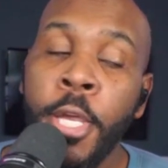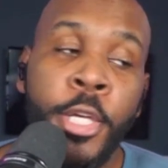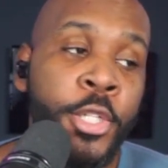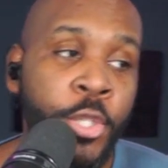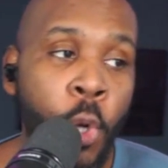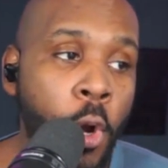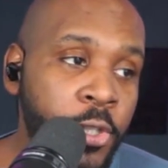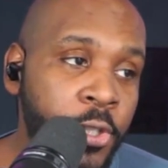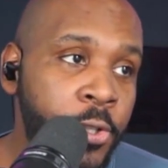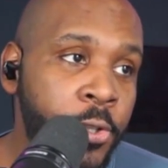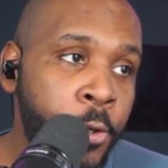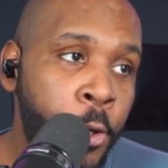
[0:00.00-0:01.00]

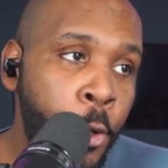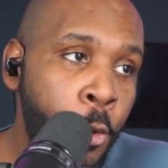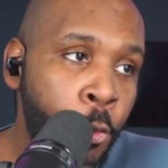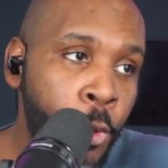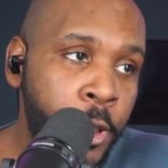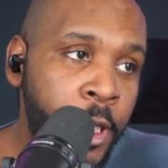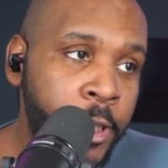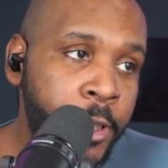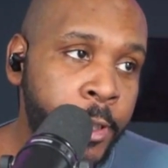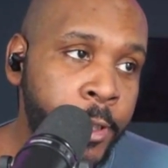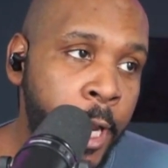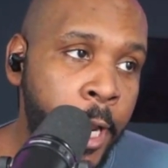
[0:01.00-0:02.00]
Source, release
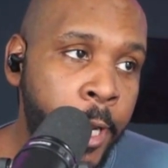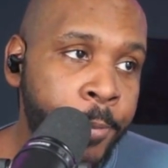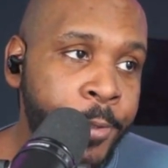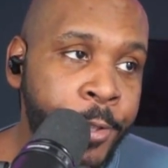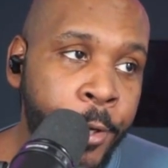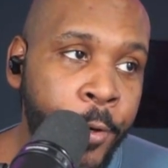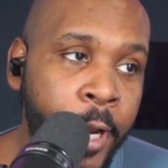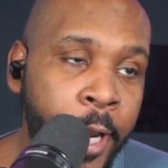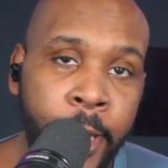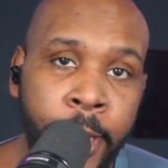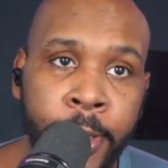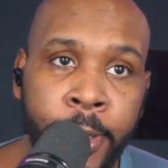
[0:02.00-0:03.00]
the names. Go
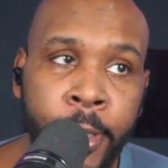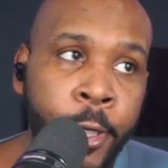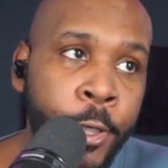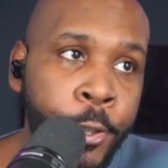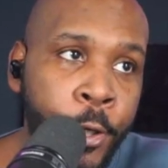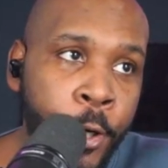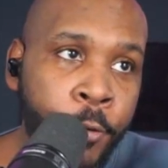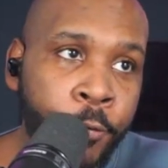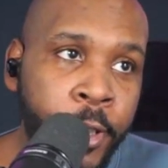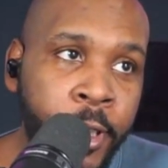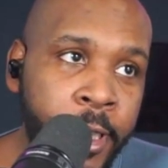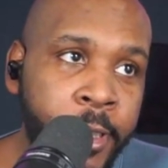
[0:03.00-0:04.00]
ahead and
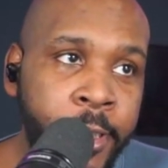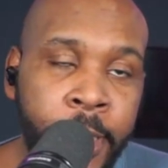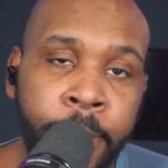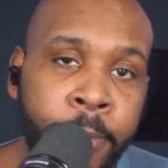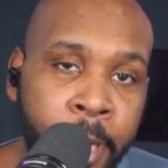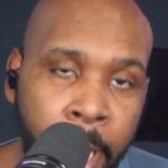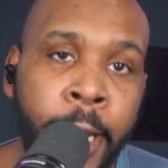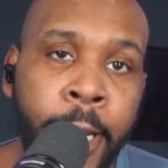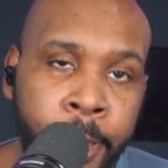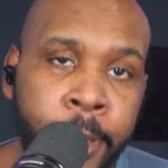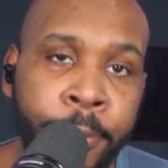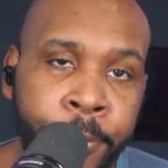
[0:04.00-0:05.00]
release them
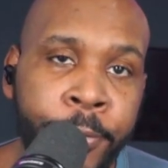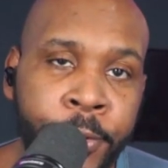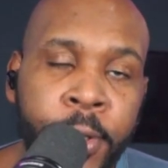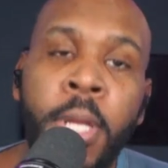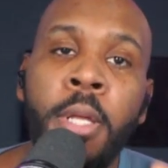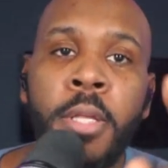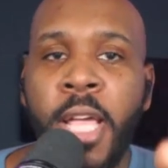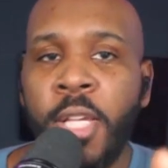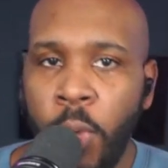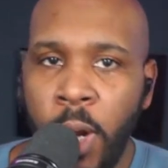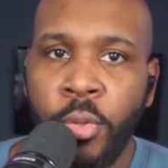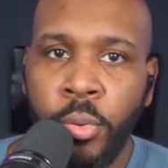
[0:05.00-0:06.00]
names. That's
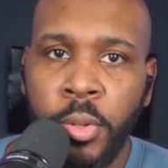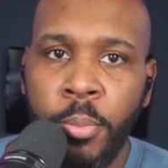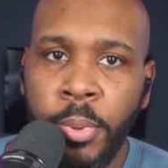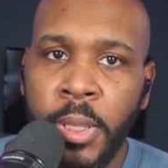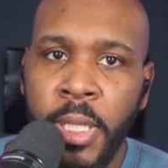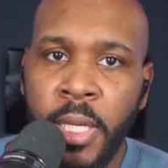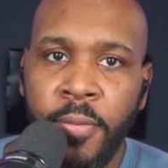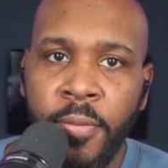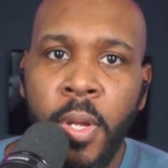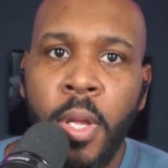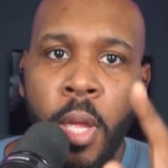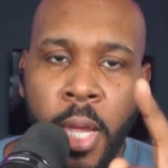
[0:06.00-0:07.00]
what I truly believe
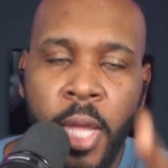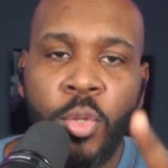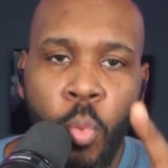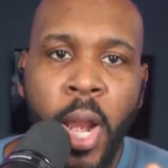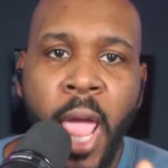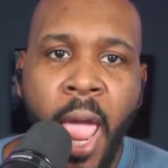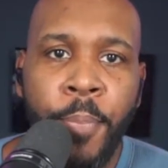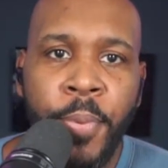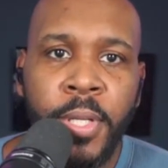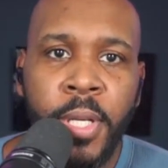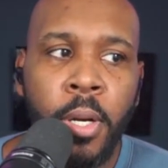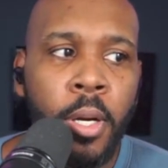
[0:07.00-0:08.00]
is what happened
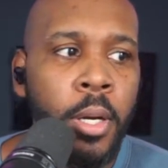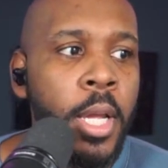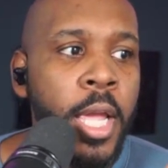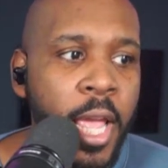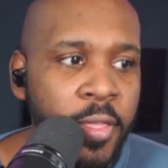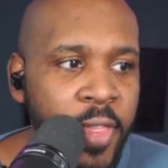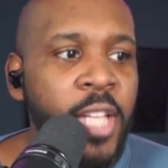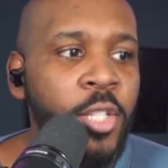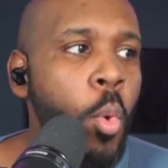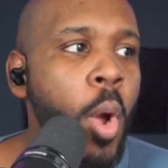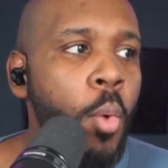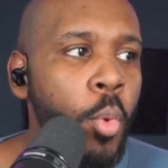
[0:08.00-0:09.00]
here. And that's
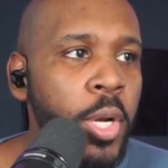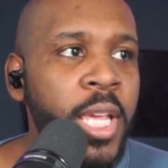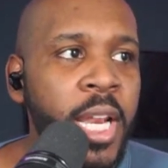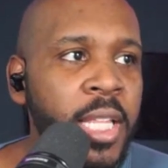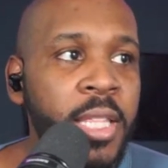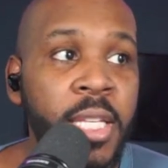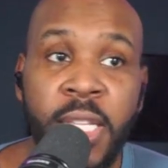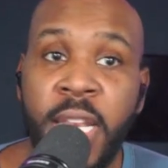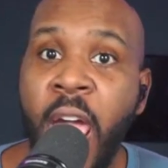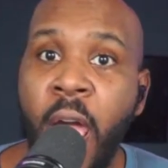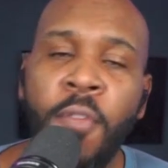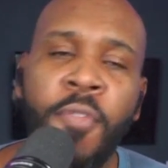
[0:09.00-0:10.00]
why we're getting this
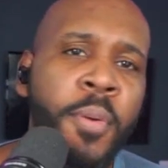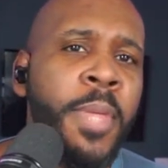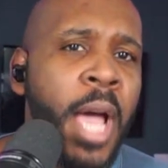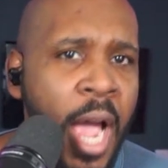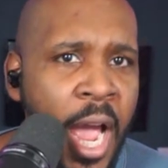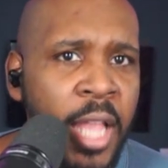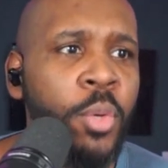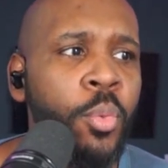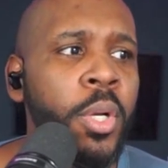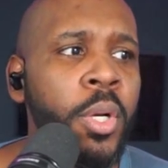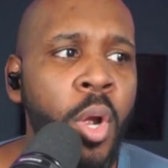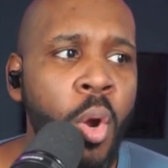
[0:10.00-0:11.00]
now from the
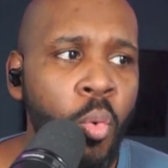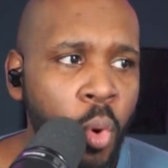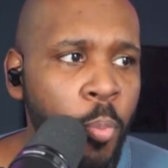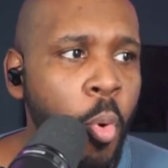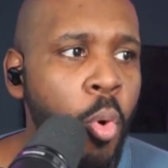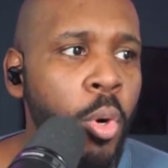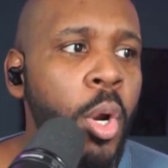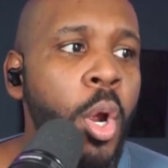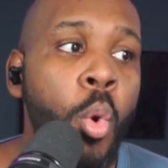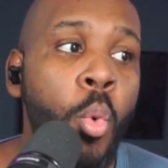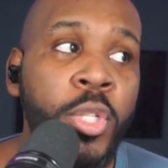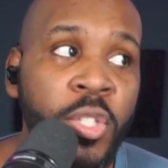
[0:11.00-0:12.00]
Hollywood Reporter,
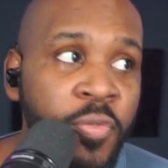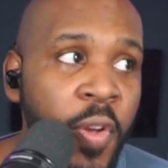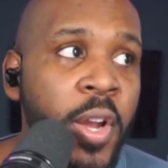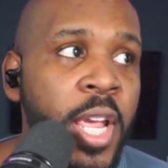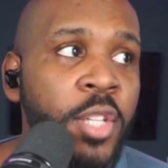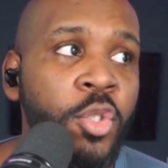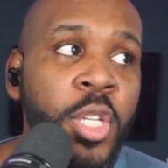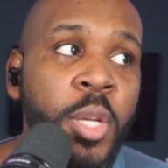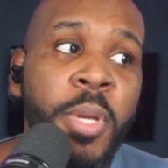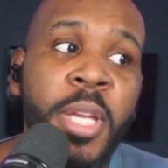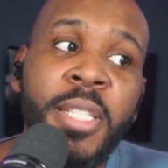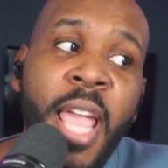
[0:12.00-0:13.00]
which is very interesting
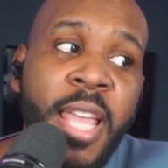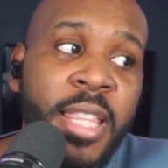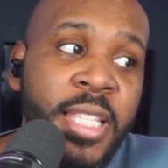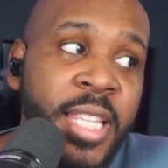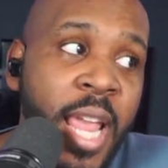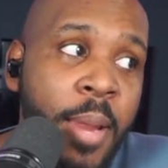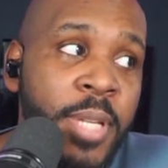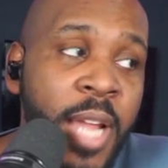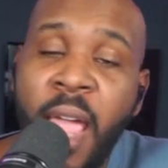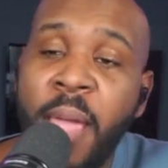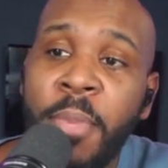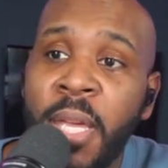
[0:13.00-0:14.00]
because at the same
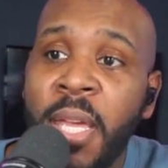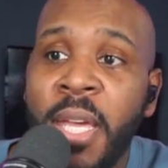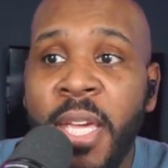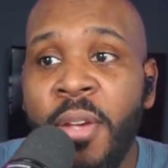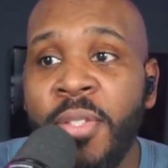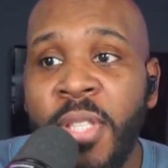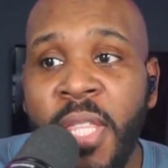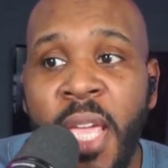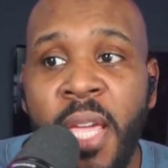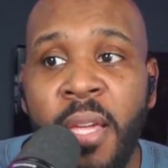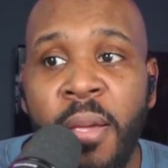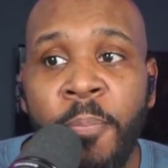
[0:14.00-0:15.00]
time, here's the
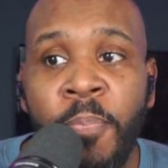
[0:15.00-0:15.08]
thing.